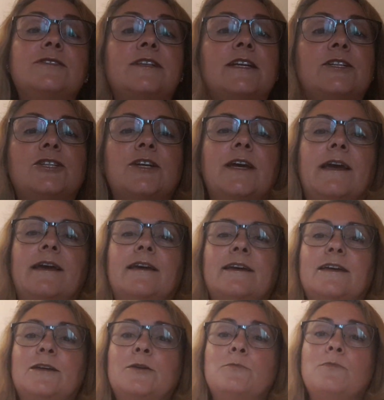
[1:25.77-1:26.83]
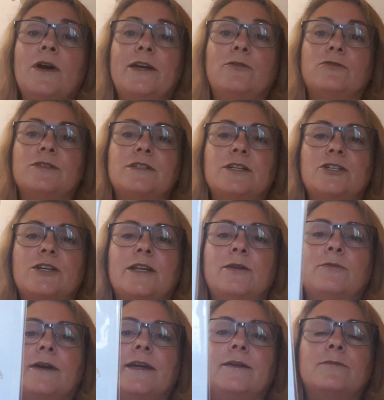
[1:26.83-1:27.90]
stitch, my cross stitch
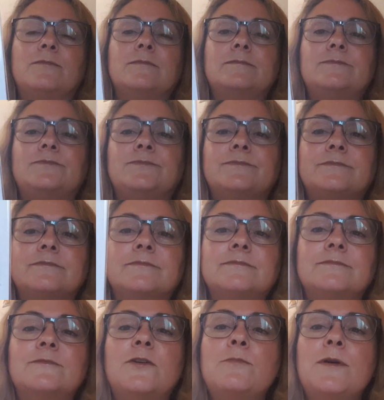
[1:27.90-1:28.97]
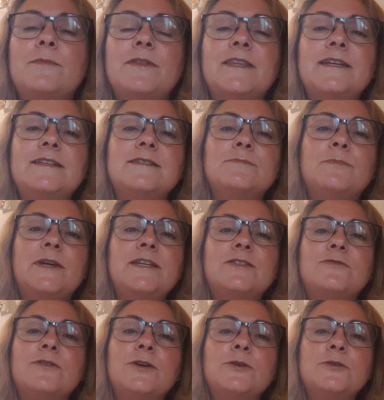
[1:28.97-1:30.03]
anyway. Remember this?
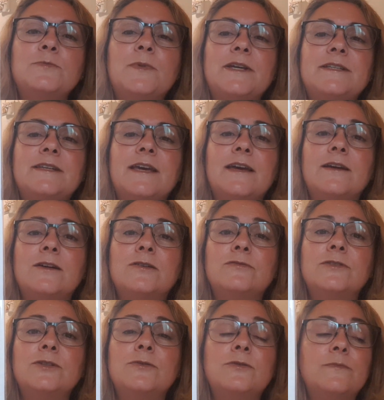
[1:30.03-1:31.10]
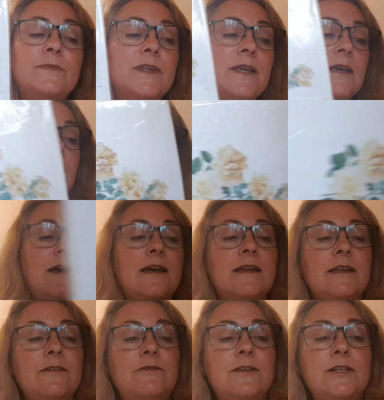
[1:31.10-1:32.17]
Peace Rose by Thea Gouverneur, and
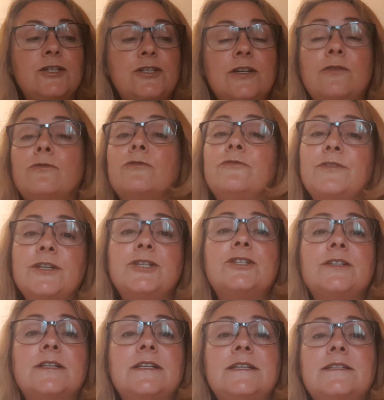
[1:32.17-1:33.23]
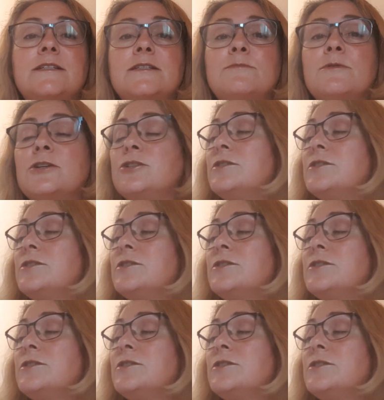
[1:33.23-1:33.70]
I finished it, or finished at least as much